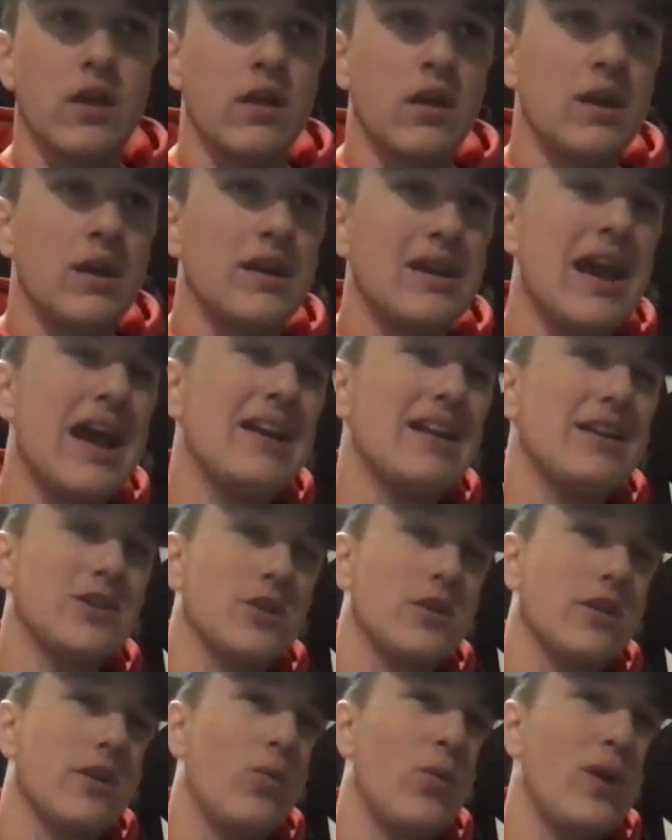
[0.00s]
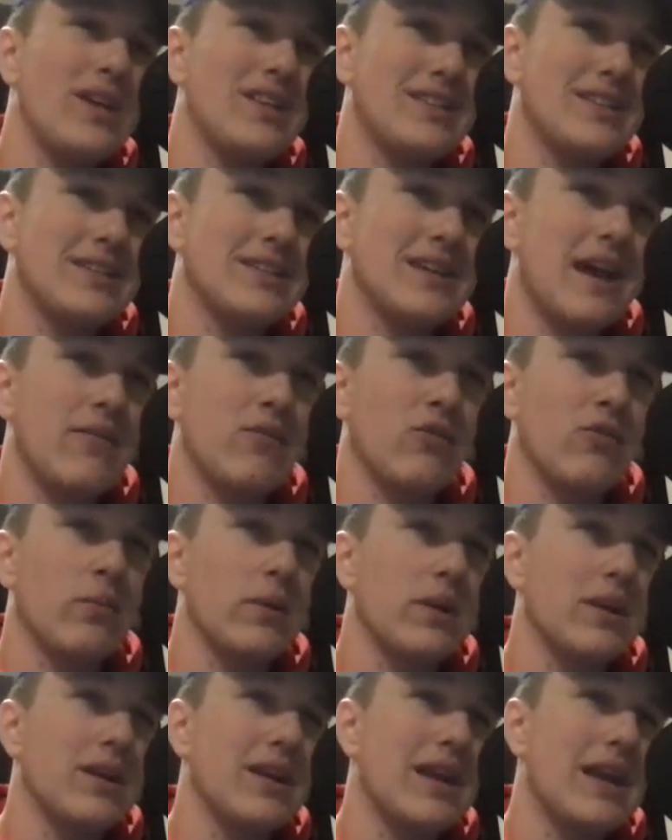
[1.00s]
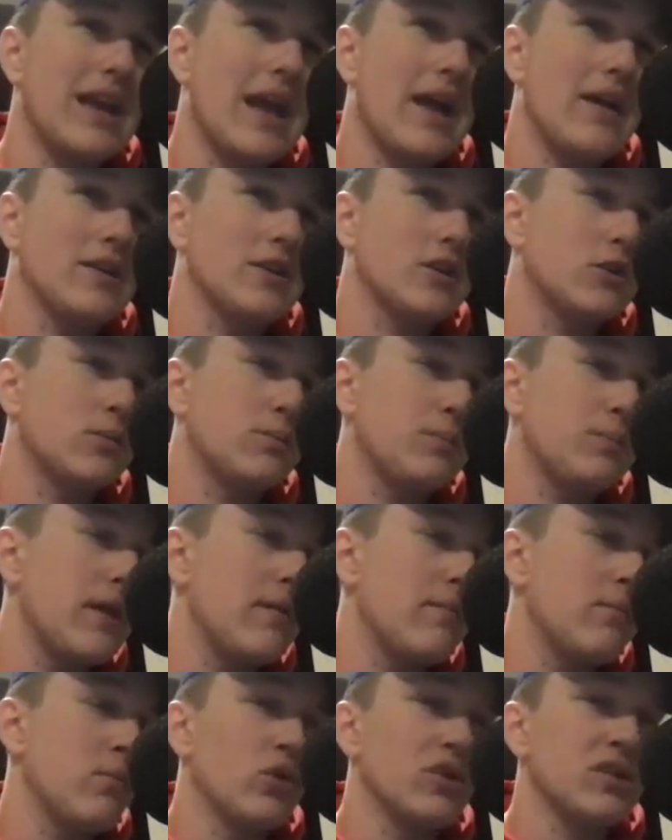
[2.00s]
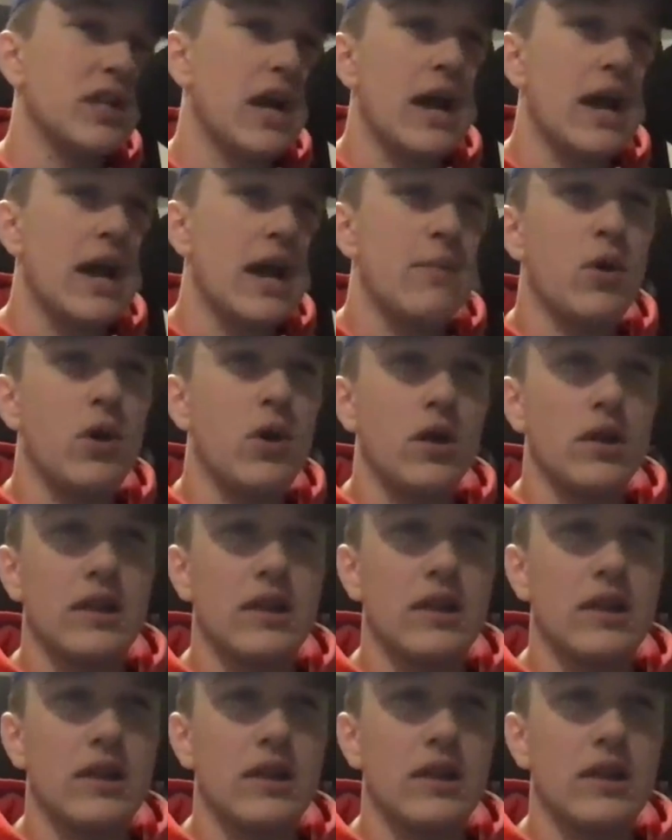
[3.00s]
not necessarily wasted time for, but spent more time on.